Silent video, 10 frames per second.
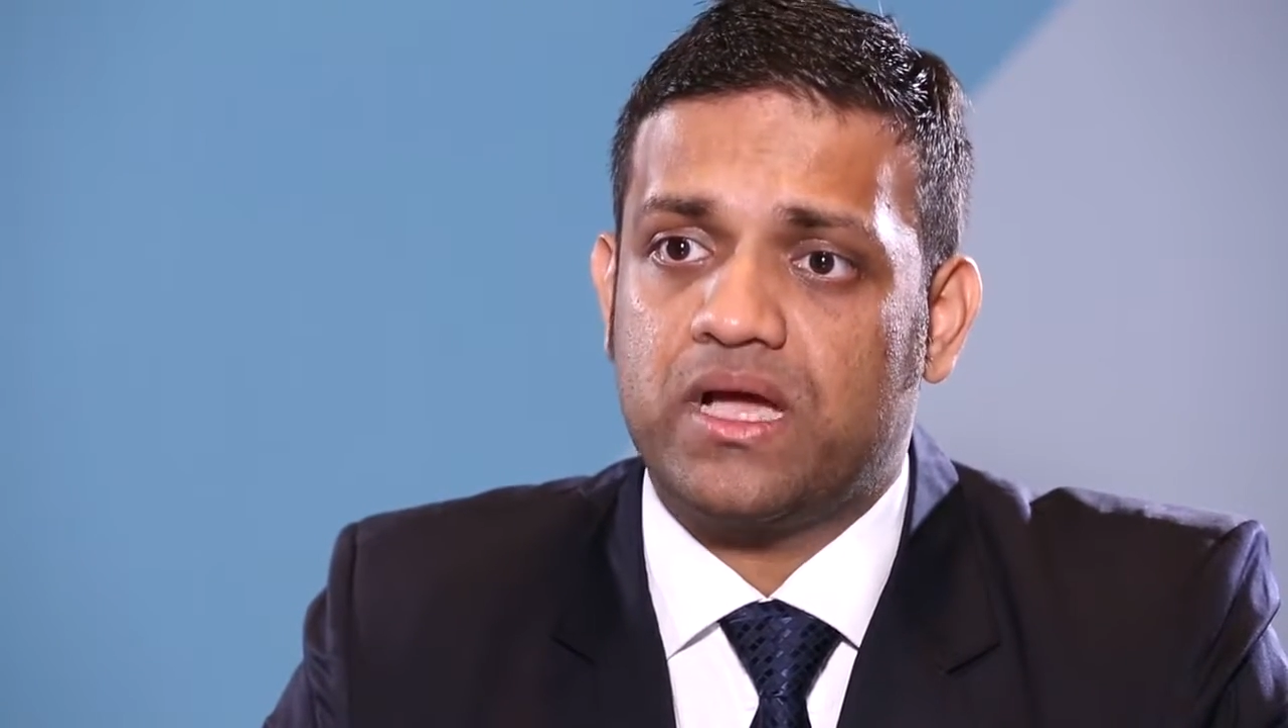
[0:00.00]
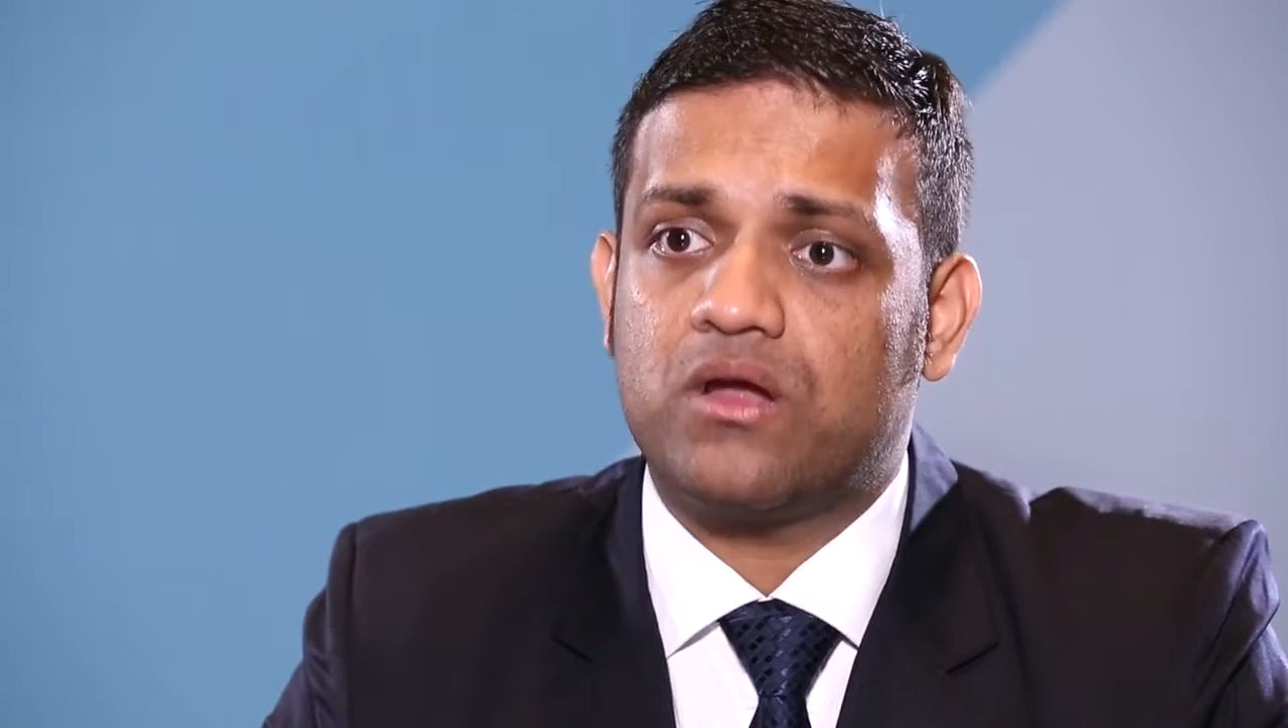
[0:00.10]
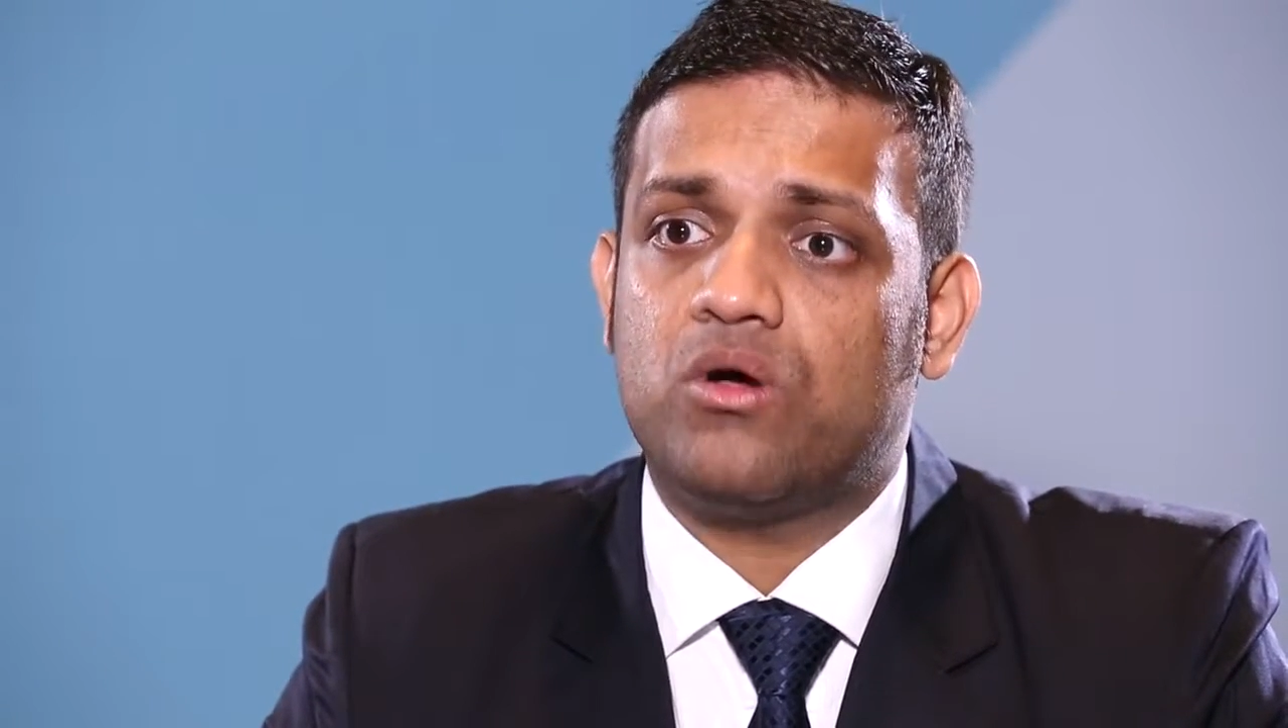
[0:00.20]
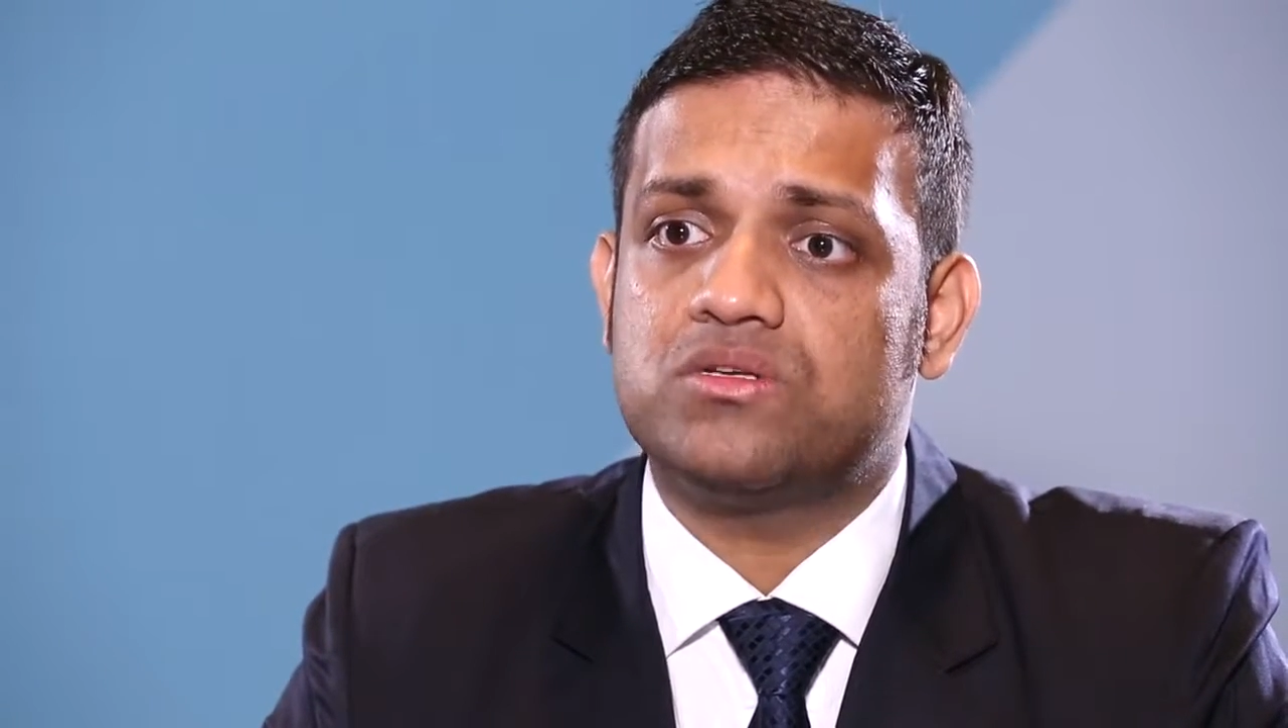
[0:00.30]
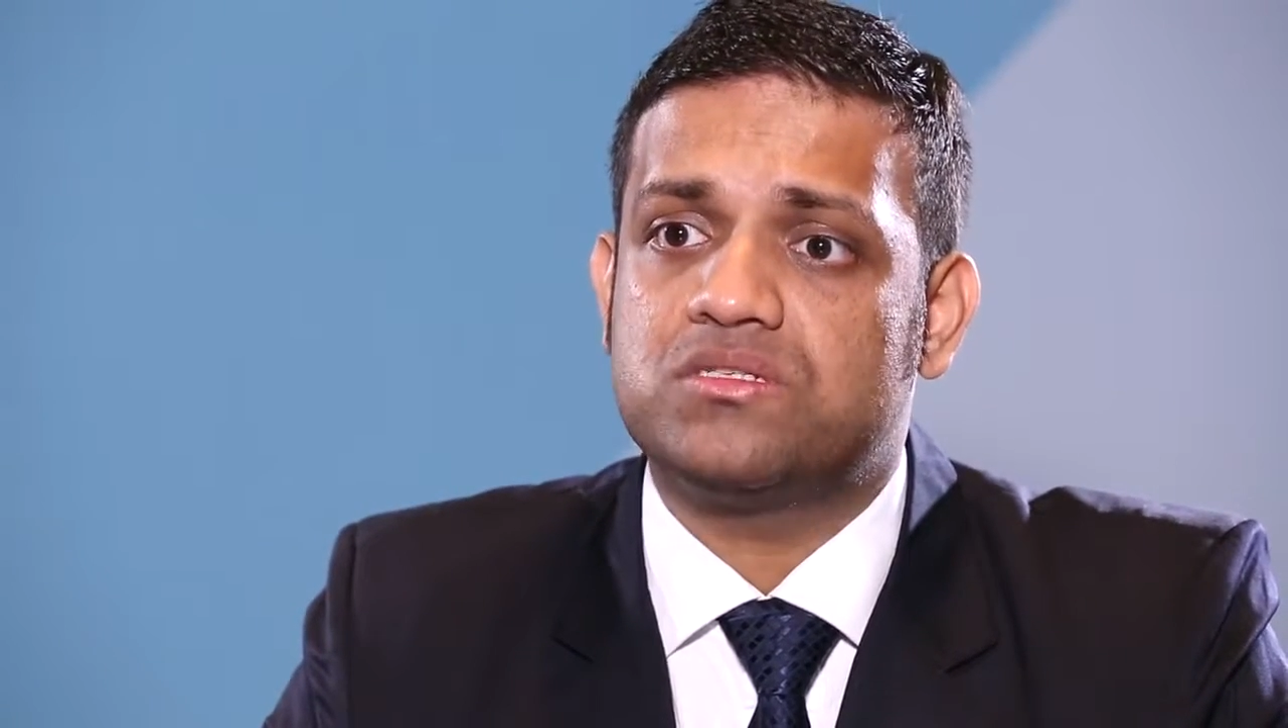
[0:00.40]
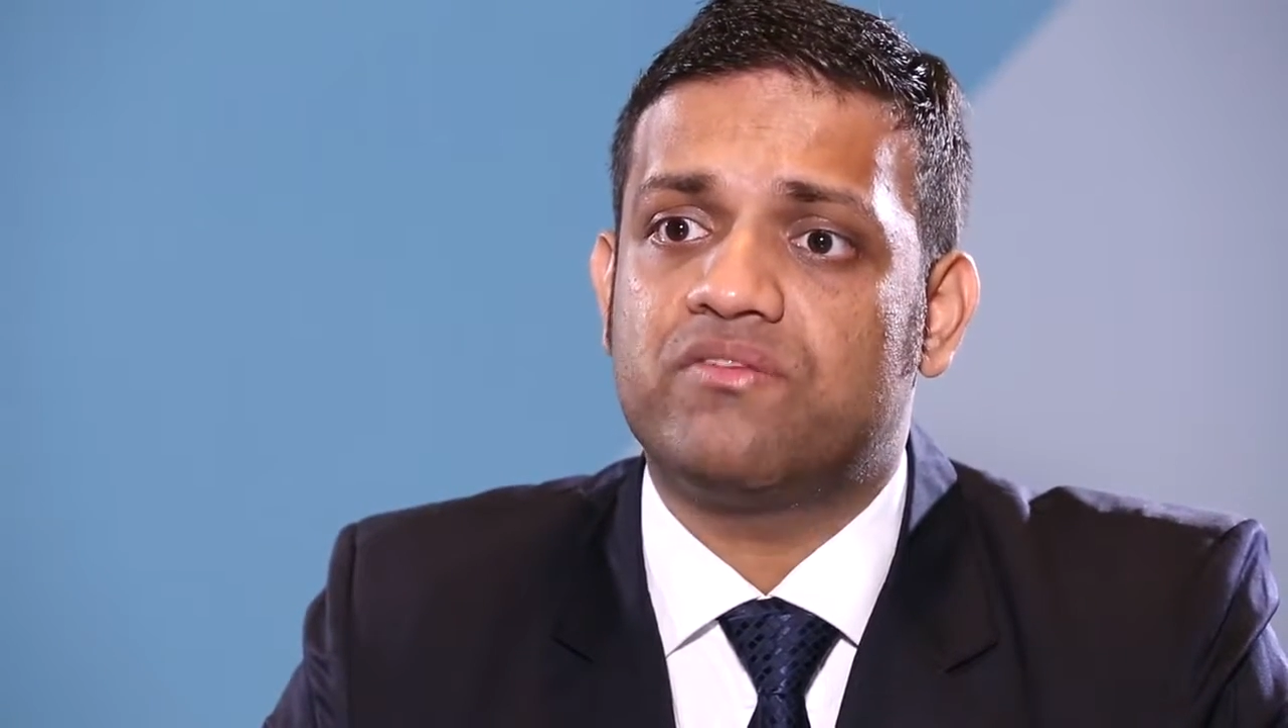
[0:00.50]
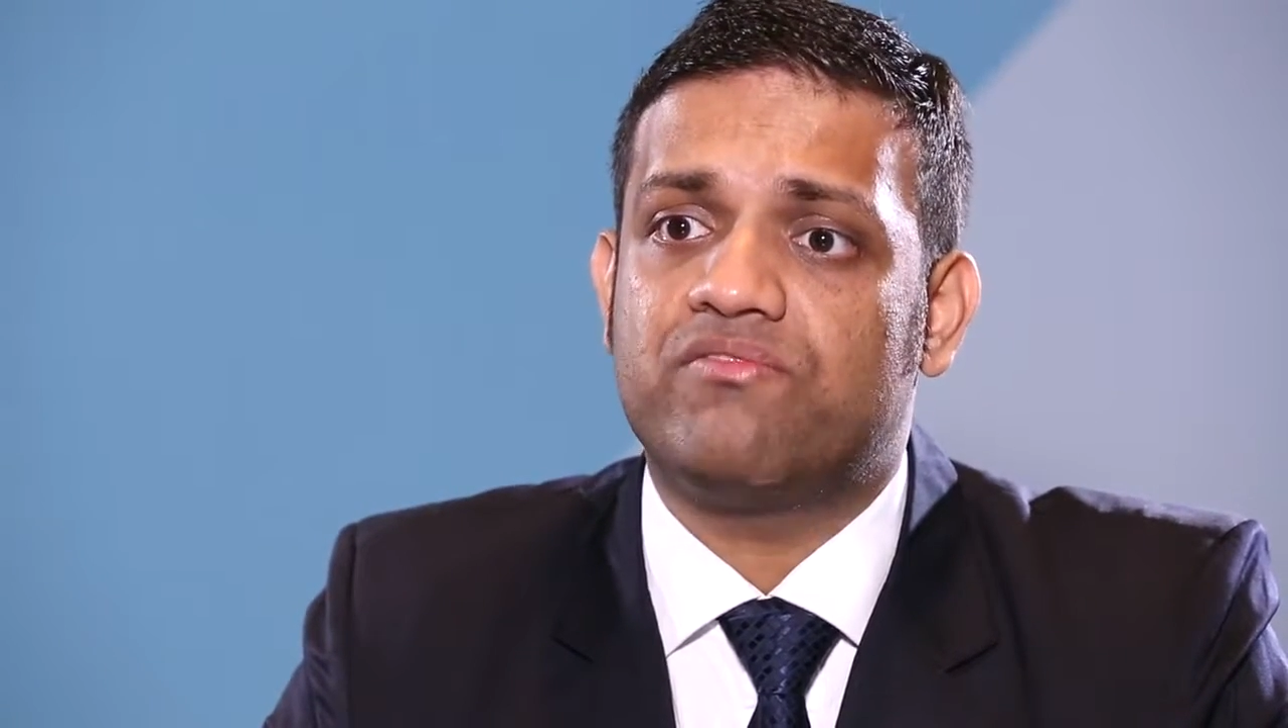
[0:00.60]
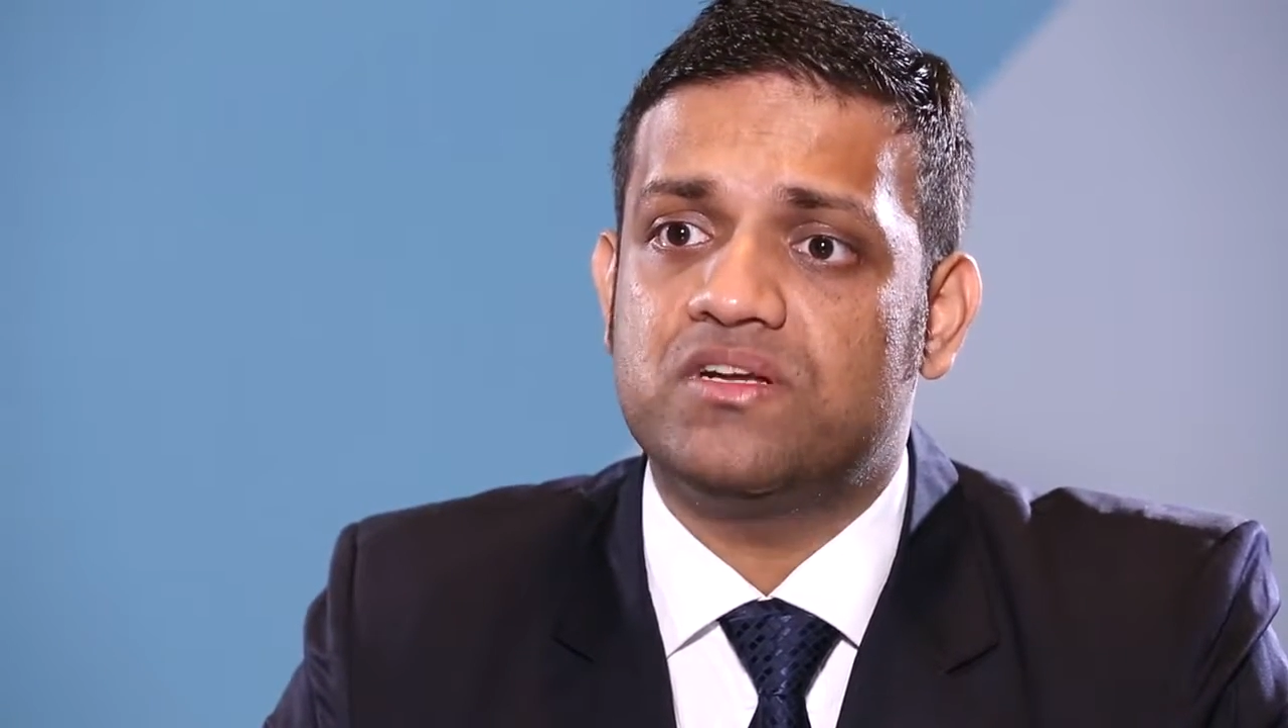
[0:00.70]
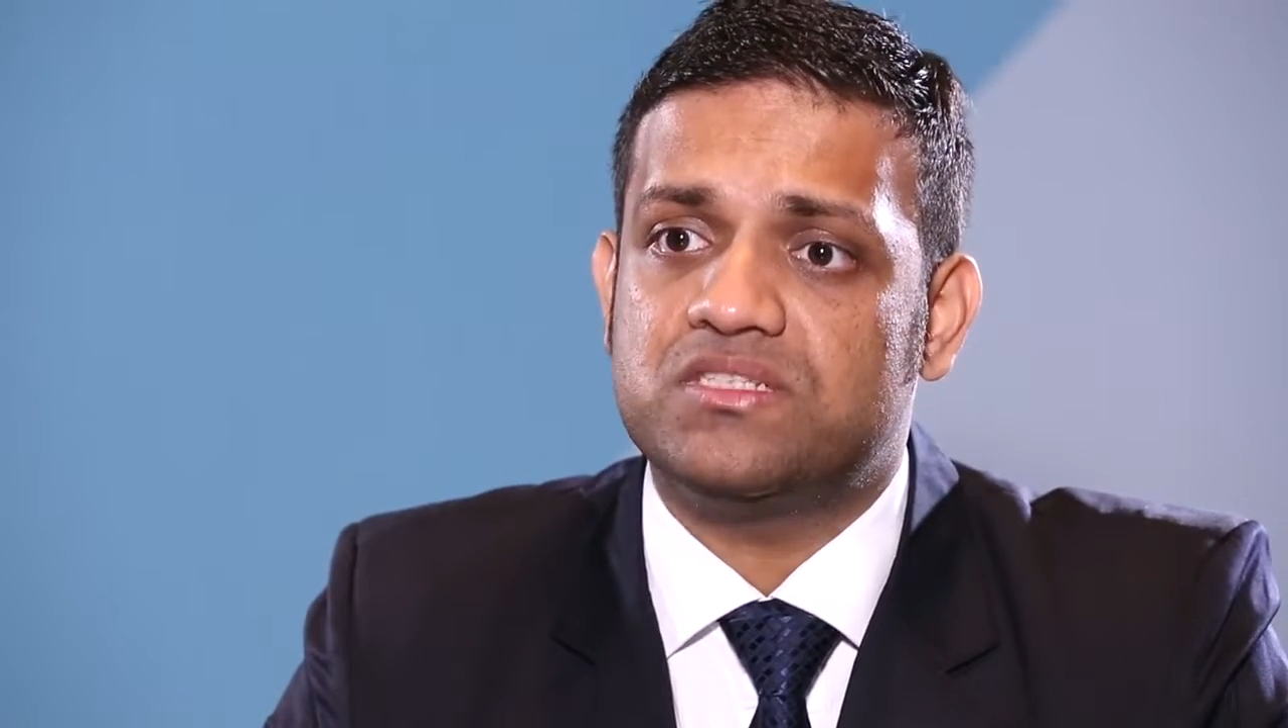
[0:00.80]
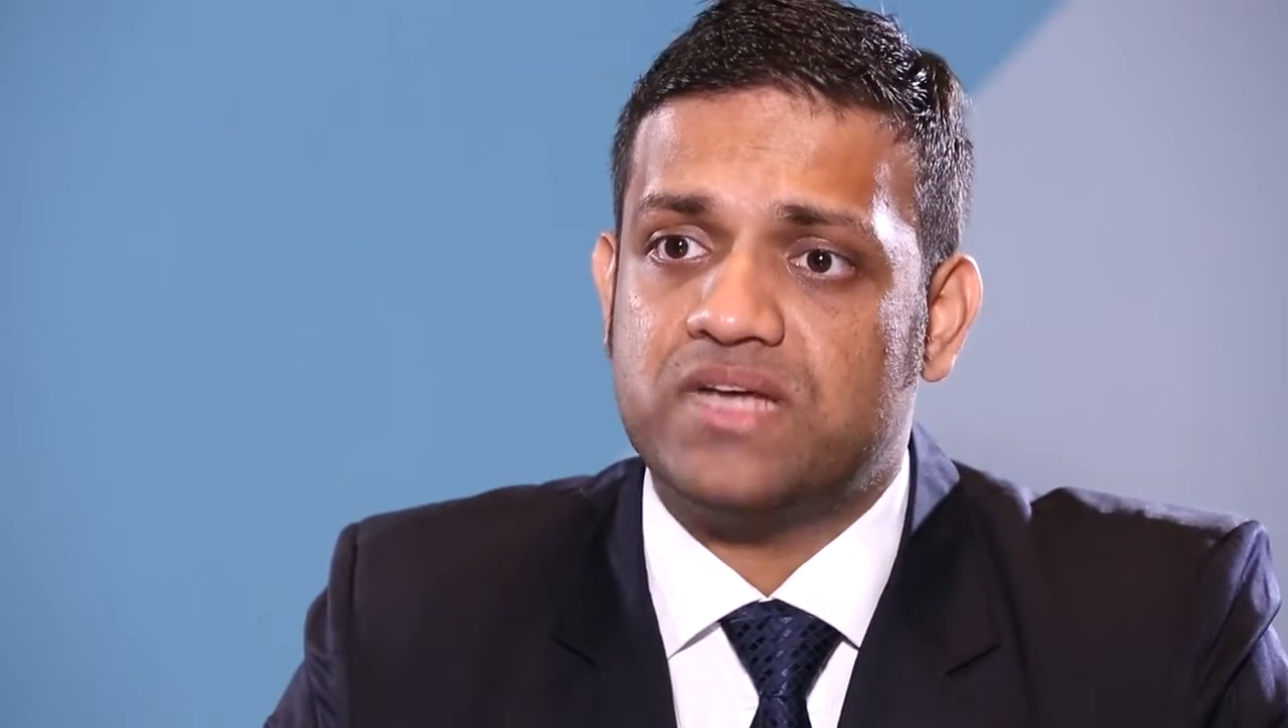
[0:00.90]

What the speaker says: across different